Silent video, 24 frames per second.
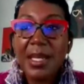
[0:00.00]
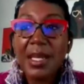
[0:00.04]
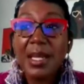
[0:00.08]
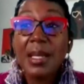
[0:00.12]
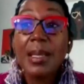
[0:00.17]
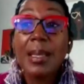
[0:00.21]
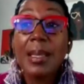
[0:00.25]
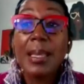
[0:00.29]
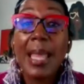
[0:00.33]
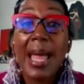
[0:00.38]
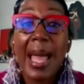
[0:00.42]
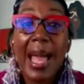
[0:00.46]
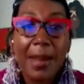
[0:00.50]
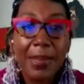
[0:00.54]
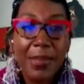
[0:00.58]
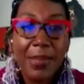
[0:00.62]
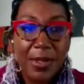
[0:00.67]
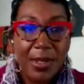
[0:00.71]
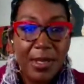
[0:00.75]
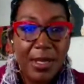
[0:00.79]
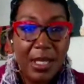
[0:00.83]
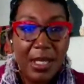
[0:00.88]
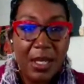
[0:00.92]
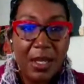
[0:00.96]

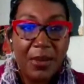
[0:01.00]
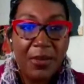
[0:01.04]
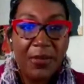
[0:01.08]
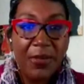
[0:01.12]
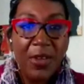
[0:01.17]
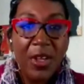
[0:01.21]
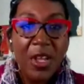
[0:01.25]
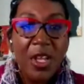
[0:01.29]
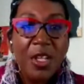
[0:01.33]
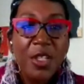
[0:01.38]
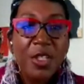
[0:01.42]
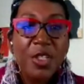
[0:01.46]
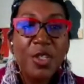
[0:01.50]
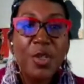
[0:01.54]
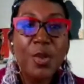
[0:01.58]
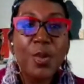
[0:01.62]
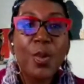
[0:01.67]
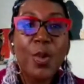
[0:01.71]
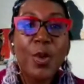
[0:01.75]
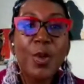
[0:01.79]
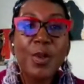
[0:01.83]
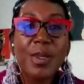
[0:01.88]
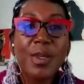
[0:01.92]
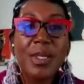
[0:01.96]
collaborative, to
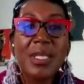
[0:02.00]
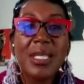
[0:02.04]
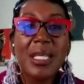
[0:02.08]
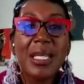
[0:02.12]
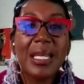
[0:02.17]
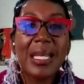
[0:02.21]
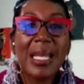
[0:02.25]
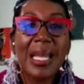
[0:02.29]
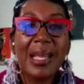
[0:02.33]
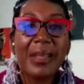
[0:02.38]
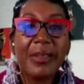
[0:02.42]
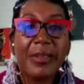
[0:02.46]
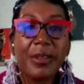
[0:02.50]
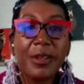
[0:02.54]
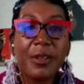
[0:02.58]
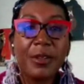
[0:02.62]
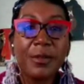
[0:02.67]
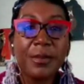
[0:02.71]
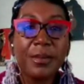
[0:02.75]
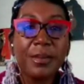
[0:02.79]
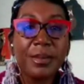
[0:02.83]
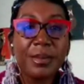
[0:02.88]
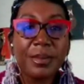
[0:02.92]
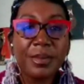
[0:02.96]
work together.